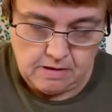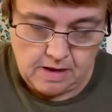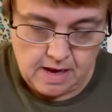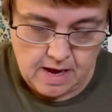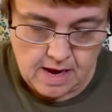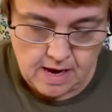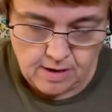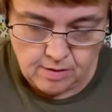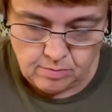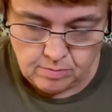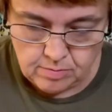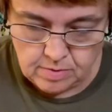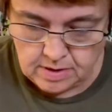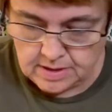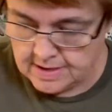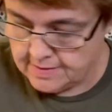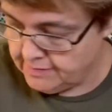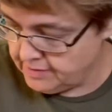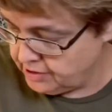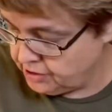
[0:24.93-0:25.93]
don't
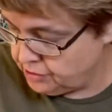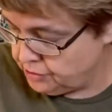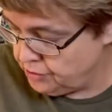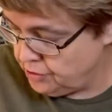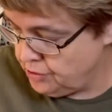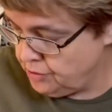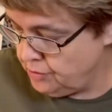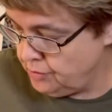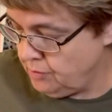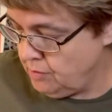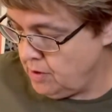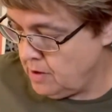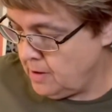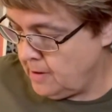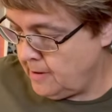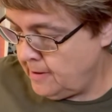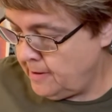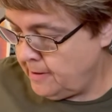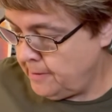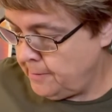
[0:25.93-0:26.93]
believe it's new.
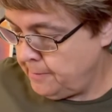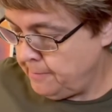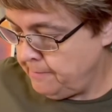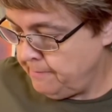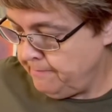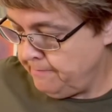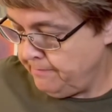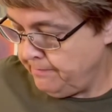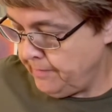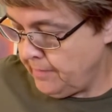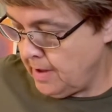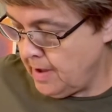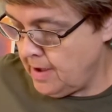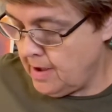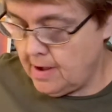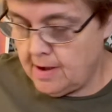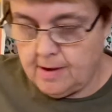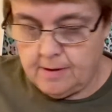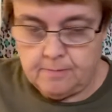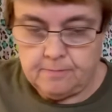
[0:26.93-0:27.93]

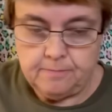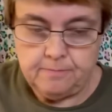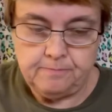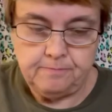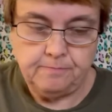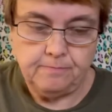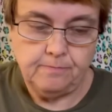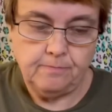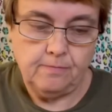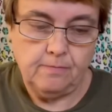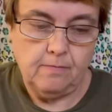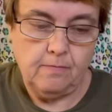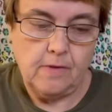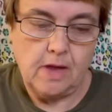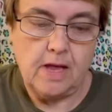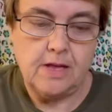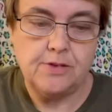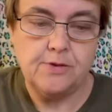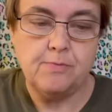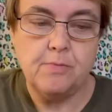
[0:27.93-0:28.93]

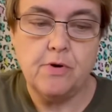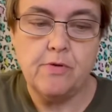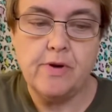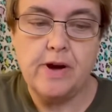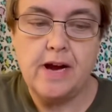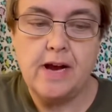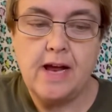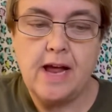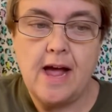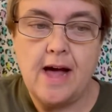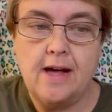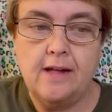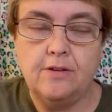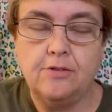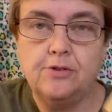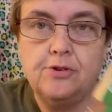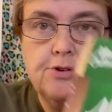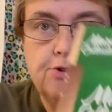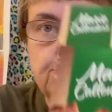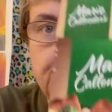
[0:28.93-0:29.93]
It's Marie
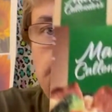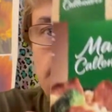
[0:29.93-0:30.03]
Callender's